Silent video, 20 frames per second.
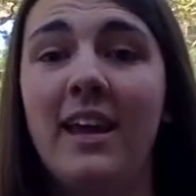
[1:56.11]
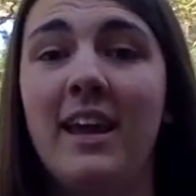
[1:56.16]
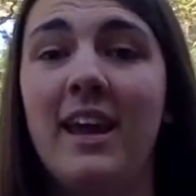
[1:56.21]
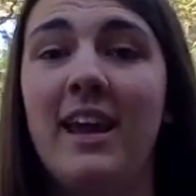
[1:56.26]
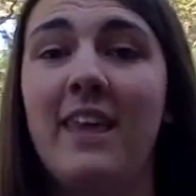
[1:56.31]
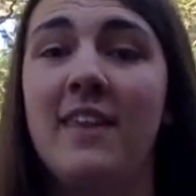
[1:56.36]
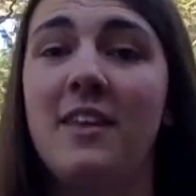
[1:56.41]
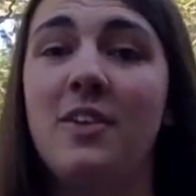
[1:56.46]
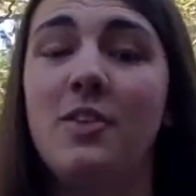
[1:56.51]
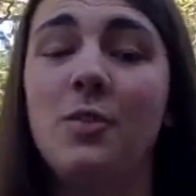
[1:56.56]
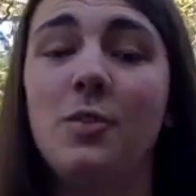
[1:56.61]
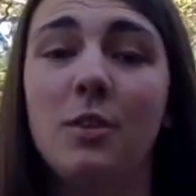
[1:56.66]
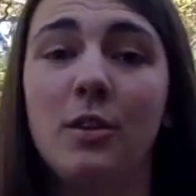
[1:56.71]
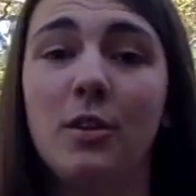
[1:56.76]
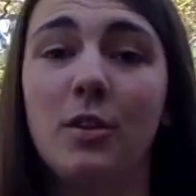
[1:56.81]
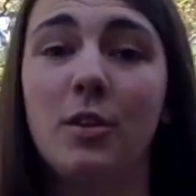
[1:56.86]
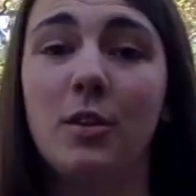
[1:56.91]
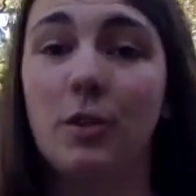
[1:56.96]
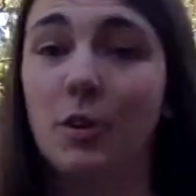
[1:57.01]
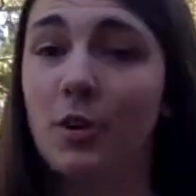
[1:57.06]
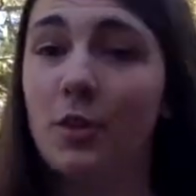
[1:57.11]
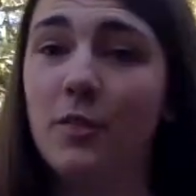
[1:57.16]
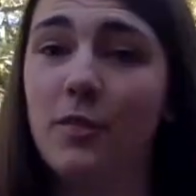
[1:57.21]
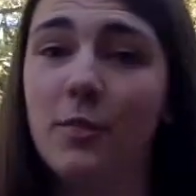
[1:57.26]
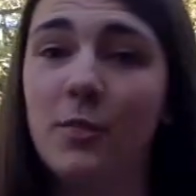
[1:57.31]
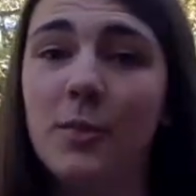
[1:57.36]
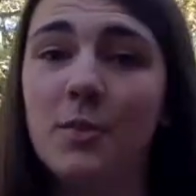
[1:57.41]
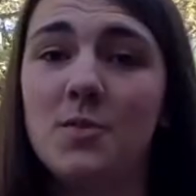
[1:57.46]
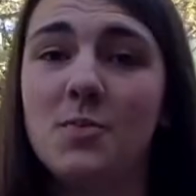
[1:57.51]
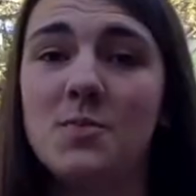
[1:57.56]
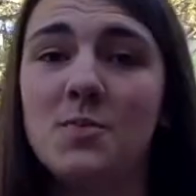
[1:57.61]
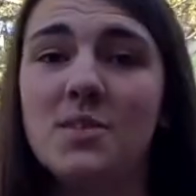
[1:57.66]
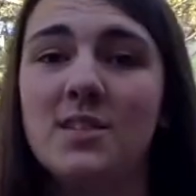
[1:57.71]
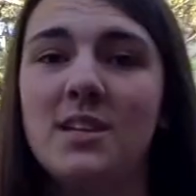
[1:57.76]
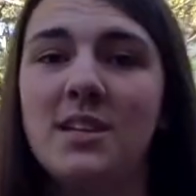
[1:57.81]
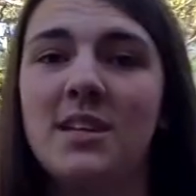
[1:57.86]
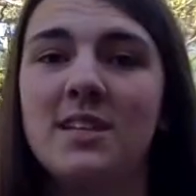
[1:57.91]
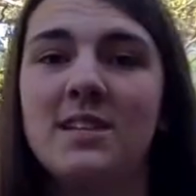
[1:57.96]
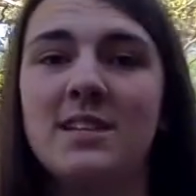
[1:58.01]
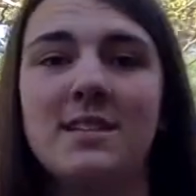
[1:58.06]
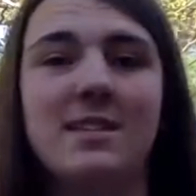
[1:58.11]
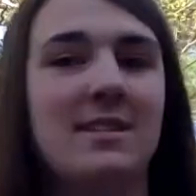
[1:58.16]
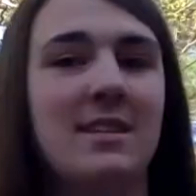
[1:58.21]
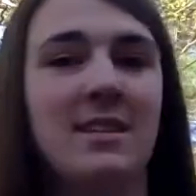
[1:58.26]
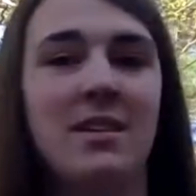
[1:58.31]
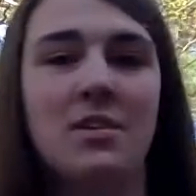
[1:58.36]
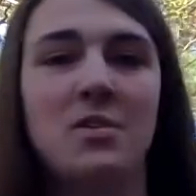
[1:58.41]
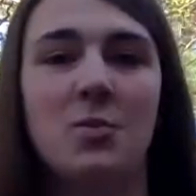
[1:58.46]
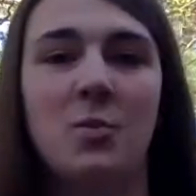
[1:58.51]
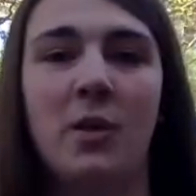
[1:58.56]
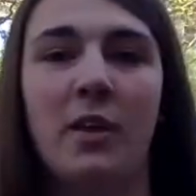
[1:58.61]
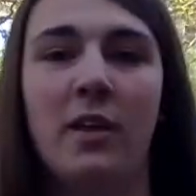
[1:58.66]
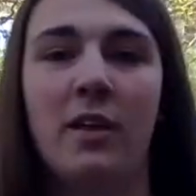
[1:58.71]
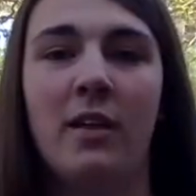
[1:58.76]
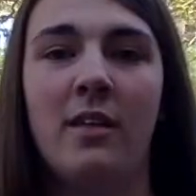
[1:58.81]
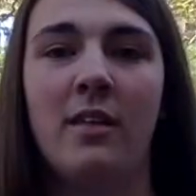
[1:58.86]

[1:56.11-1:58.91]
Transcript: and that you can learn from those mistakes instead of dwell on